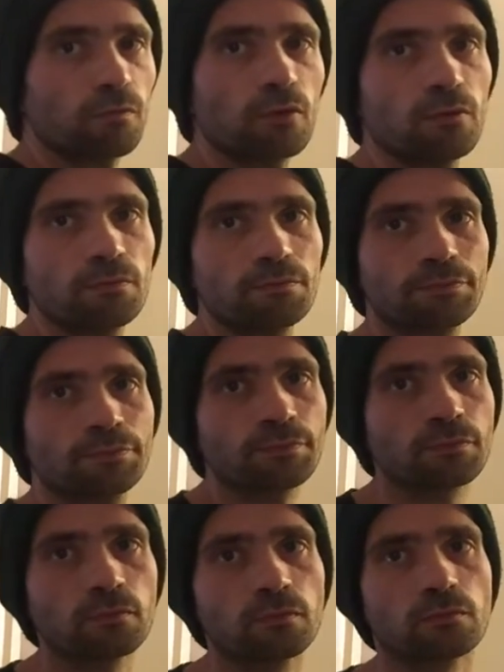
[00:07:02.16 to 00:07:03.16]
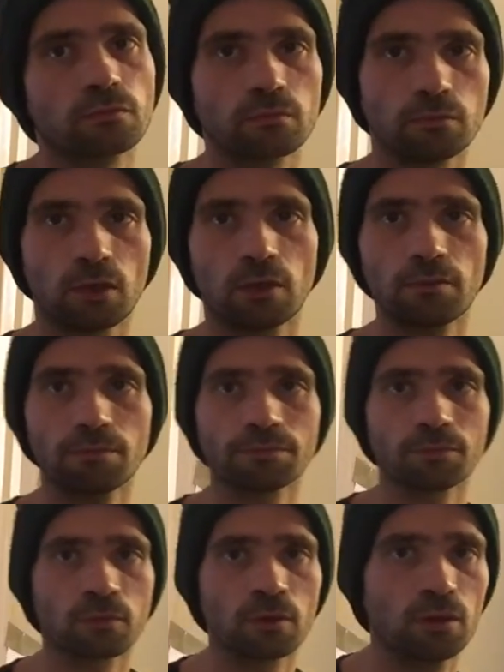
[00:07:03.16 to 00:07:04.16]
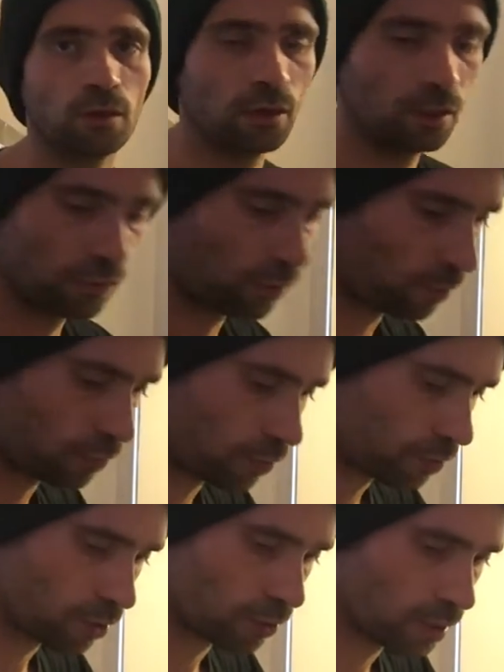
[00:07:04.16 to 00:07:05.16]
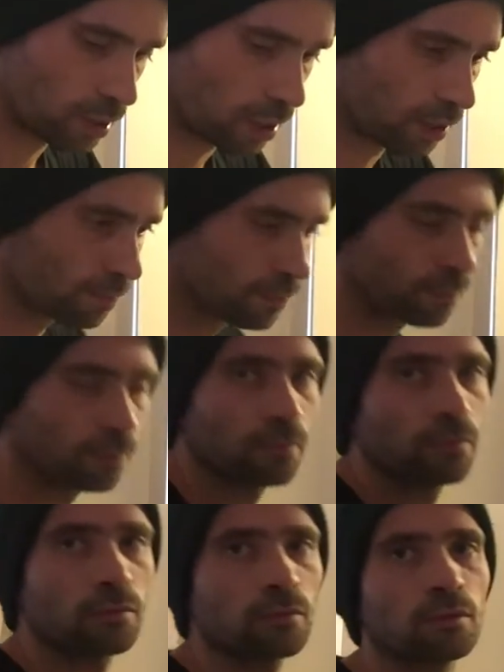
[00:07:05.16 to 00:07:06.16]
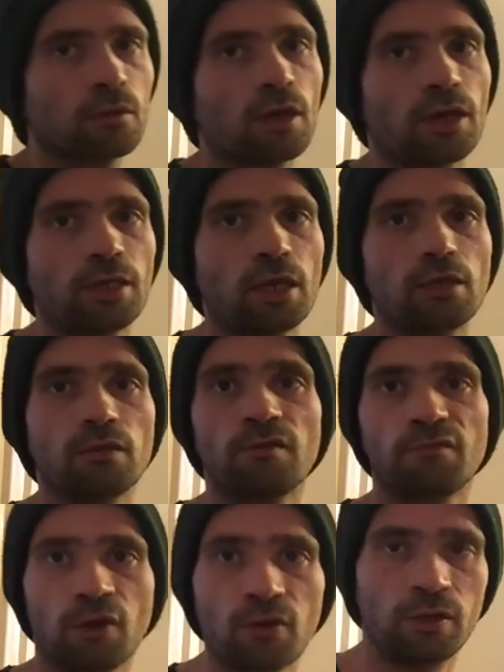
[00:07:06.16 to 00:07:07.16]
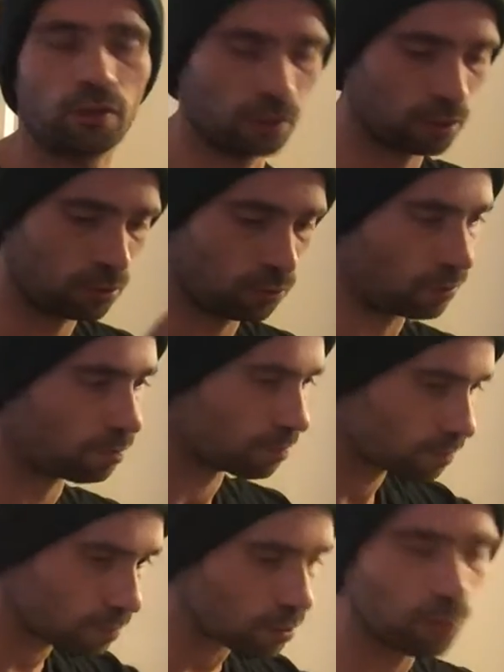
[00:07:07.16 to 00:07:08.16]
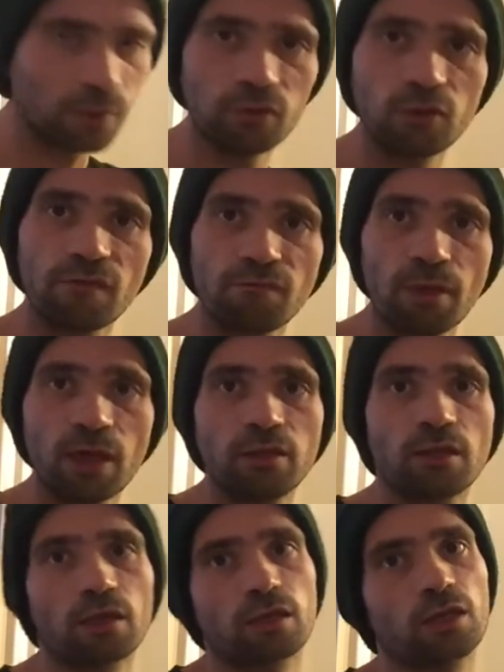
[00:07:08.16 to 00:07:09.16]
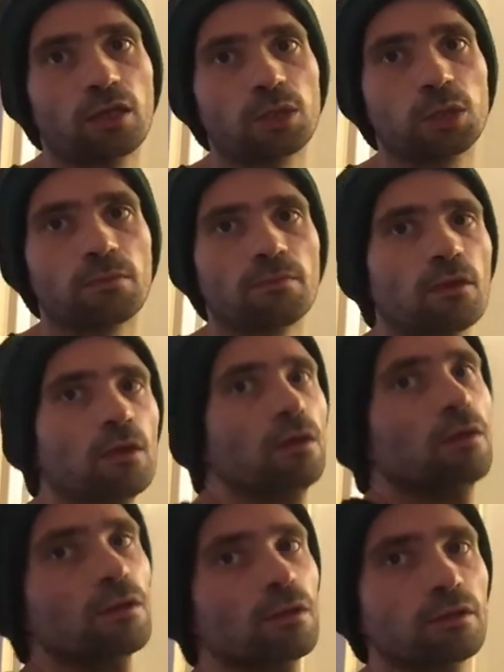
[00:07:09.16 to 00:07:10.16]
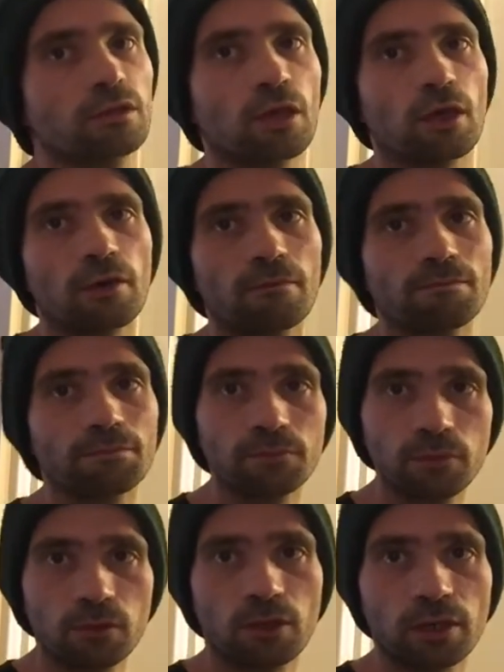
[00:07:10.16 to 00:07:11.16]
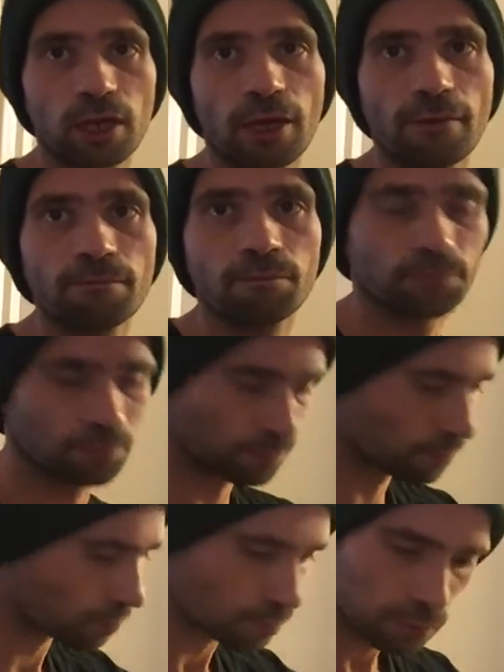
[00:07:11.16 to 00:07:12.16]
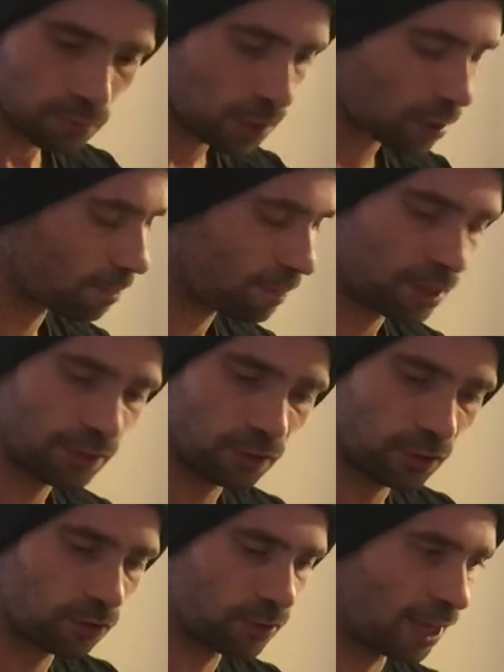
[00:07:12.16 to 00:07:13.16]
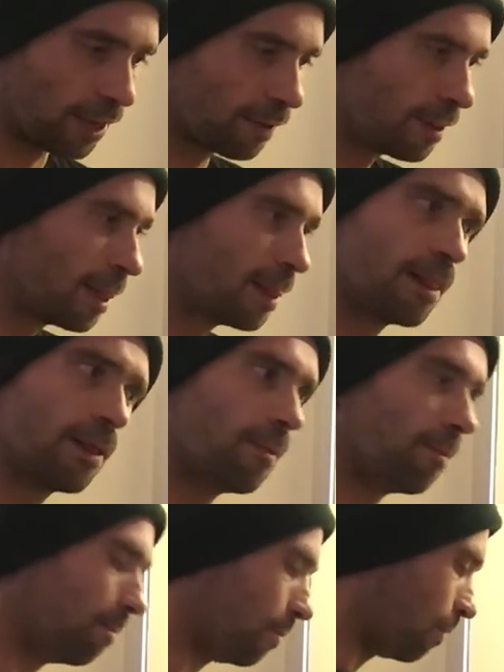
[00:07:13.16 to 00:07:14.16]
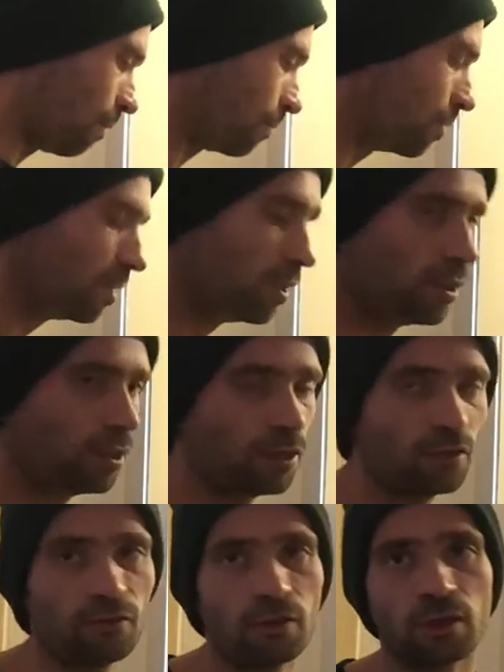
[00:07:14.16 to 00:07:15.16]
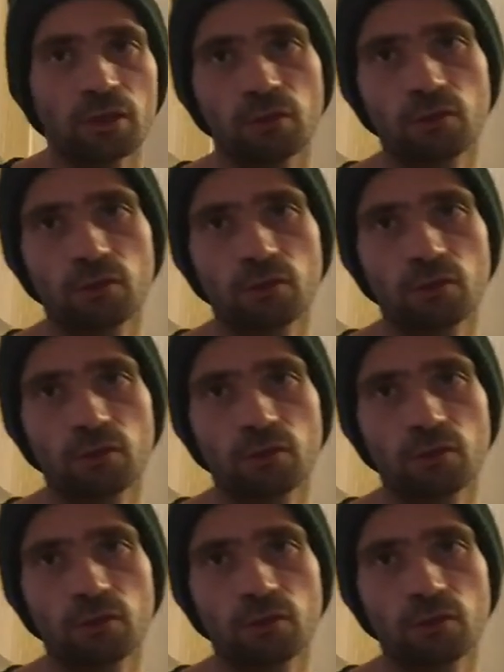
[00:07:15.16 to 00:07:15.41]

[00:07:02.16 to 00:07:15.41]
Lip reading: boom, yeah, so it's not doing that. And then once I've made that connection there, like that, but until that, boom. The other thing